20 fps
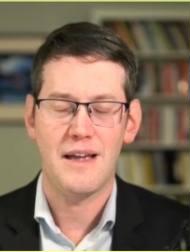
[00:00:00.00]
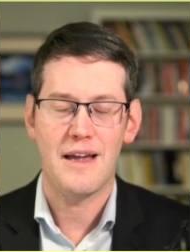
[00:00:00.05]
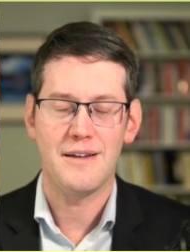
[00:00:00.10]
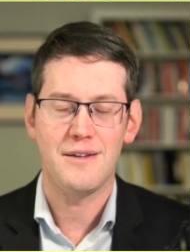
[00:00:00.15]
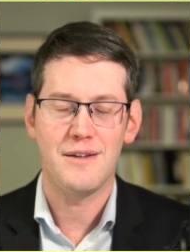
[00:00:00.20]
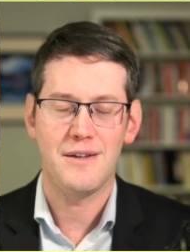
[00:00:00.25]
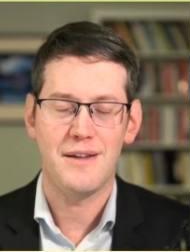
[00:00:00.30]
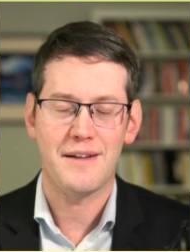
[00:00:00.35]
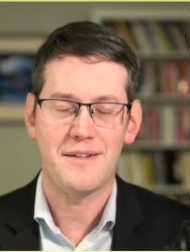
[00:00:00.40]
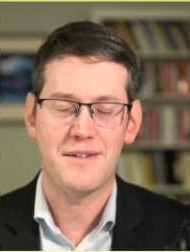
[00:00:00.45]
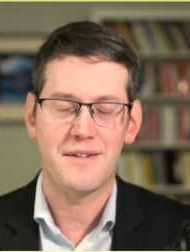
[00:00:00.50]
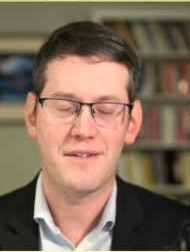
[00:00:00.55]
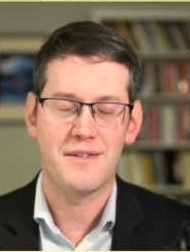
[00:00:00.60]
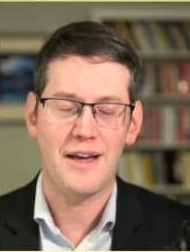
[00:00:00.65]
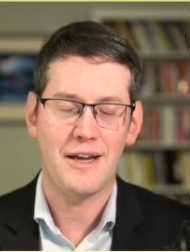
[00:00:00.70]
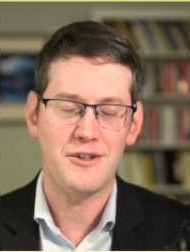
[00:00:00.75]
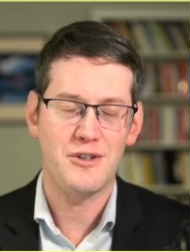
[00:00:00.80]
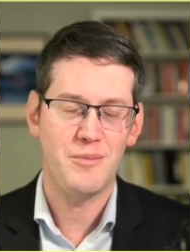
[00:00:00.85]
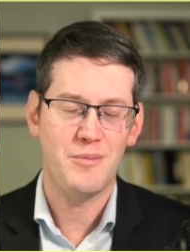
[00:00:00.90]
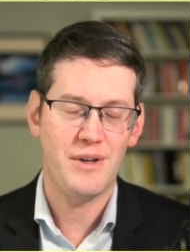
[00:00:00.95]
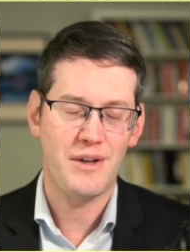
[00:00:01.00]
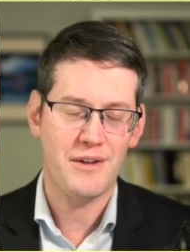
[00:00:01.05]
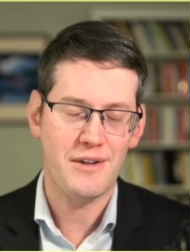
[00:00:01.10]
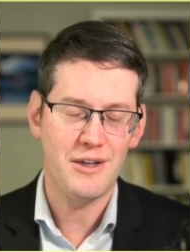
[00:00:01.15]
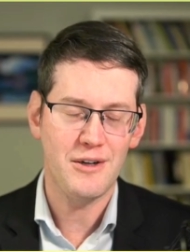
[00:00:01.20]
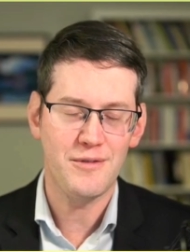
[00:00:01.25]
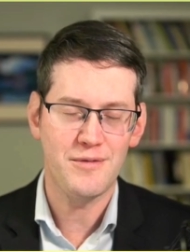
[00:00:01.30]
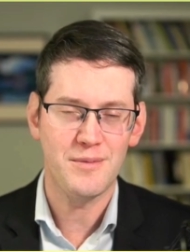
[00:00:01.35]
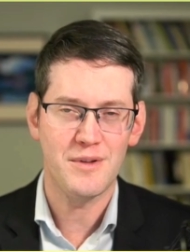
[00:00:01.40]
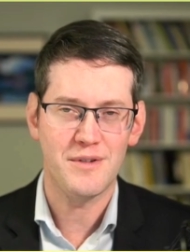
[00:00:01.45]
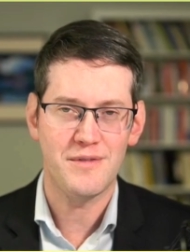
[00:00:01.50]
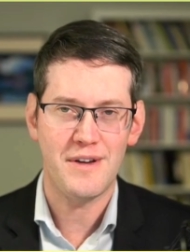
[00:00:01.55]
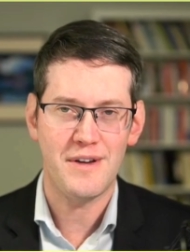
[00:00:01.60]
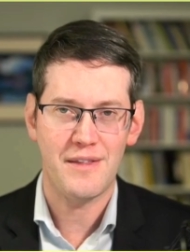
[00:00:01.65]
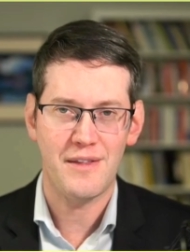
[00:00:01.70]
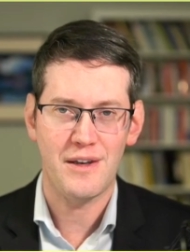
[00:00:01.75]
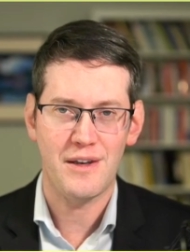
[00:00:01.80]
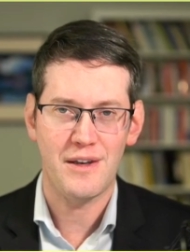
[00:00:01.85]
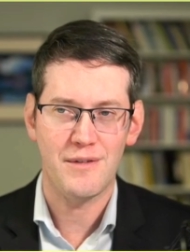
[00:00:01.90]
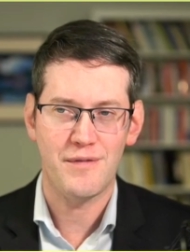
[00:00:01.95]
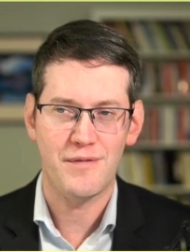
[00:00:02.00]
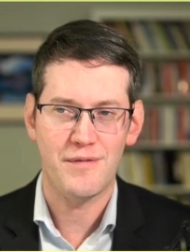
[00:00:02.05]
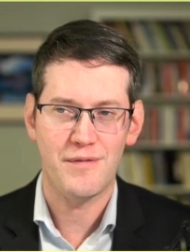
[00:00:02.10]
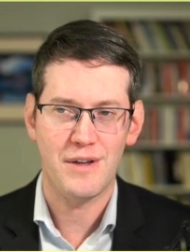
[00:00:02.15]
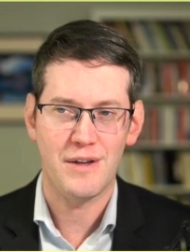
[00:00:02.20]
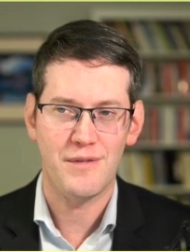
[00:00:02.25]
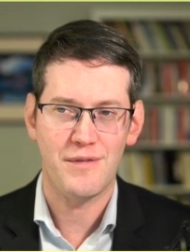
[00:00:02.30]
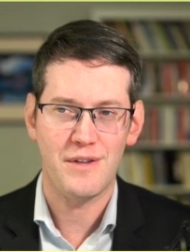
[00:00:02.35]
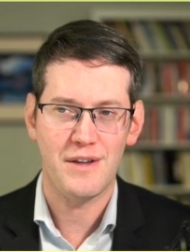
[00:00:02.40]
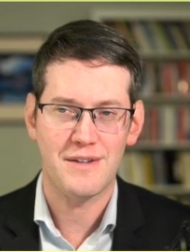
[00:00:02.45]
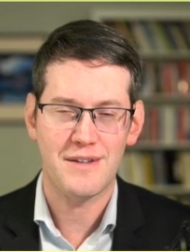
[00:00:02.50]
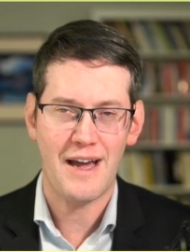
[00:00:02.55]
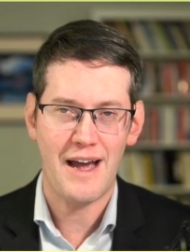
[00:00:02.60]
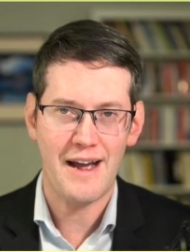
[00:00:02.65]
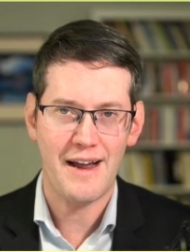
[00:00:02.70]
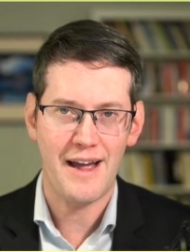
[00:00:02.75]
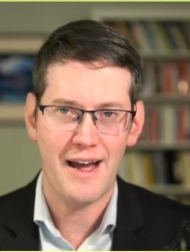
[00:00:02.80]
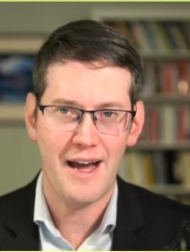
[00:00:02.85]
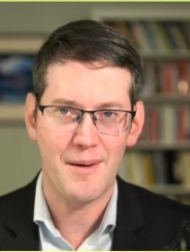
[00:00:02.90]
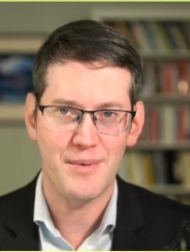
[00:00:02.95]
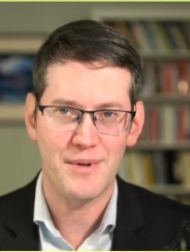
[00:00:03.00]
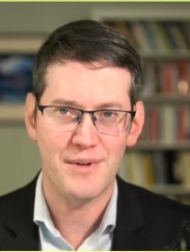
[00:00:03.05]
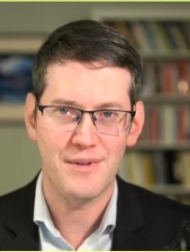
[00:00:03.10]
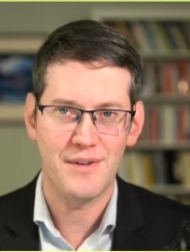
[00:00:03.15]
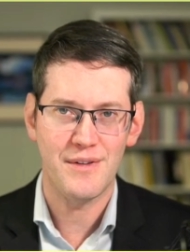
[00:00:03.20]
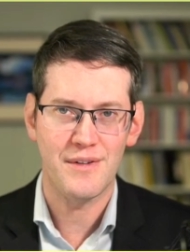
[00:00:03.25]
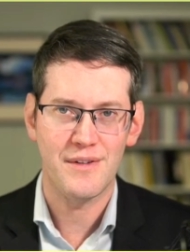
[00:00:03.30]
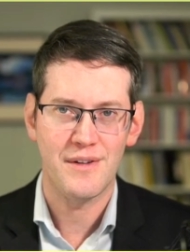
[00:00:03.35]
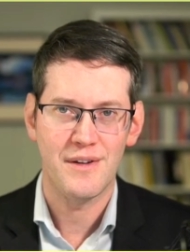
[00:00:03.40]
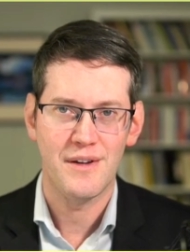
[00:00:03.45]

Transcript: And that should be clear from the fact that if the attack happens